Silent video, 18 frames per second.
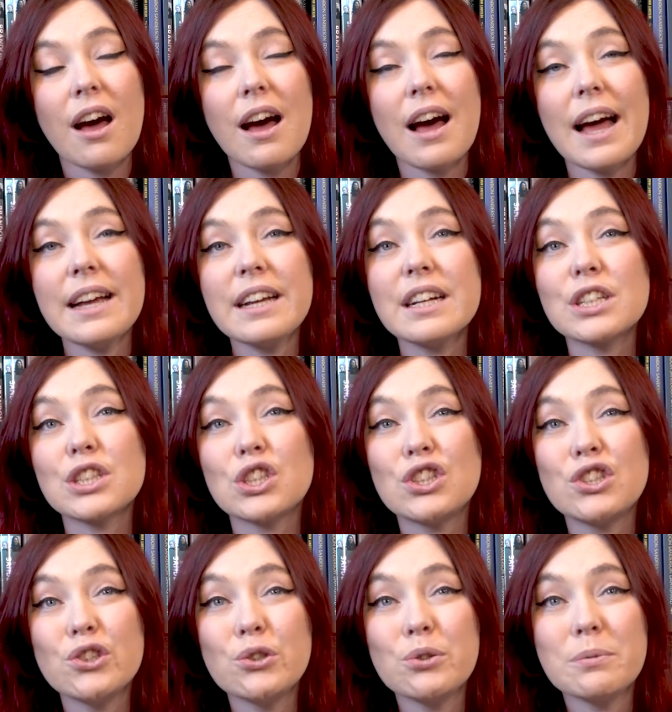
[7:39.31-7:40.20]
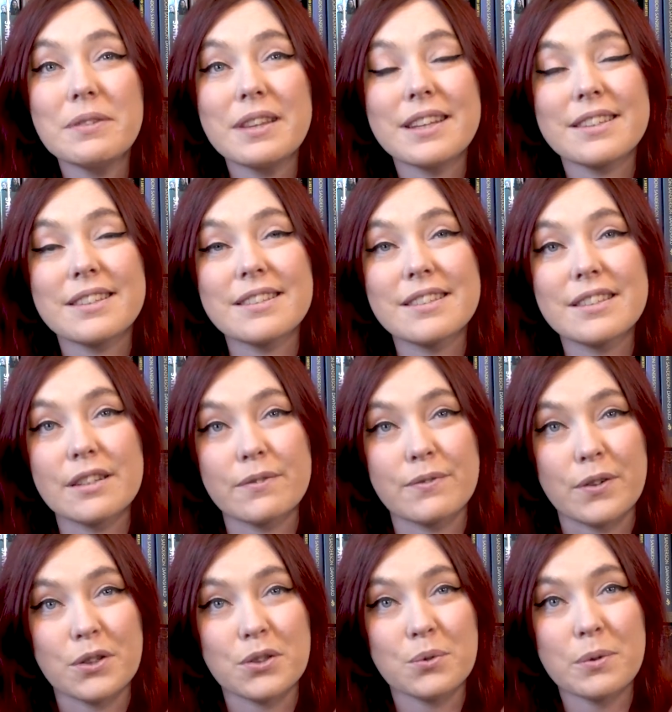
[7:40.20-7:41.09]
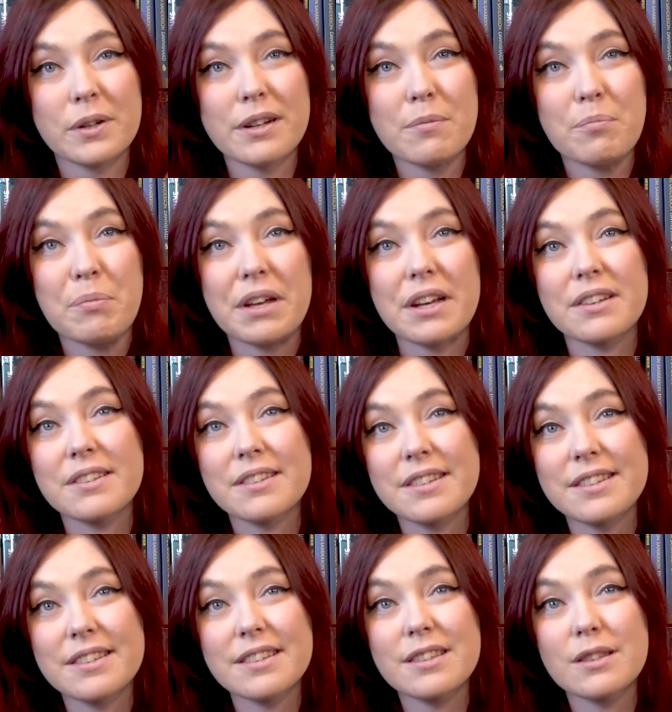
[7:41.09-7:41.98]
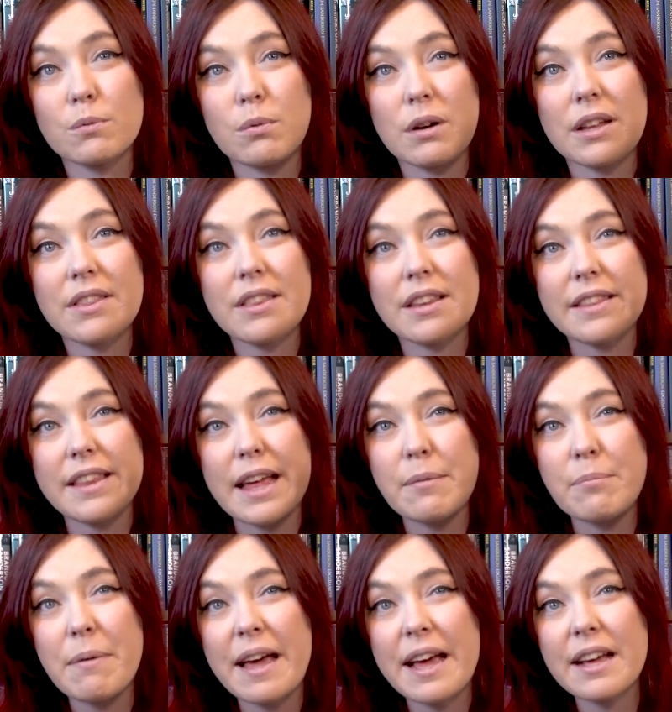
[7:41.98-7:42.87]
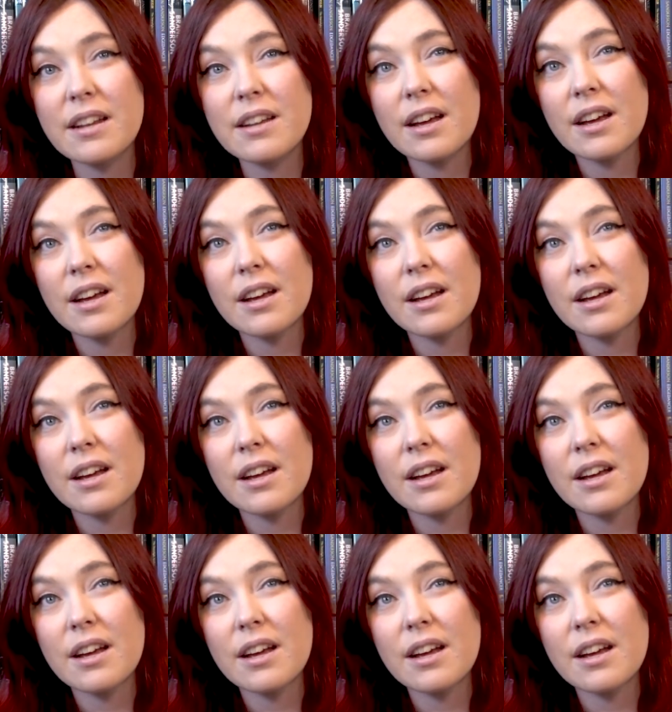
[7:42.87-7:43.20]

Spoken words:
I assume this is the first one because this is the one that they made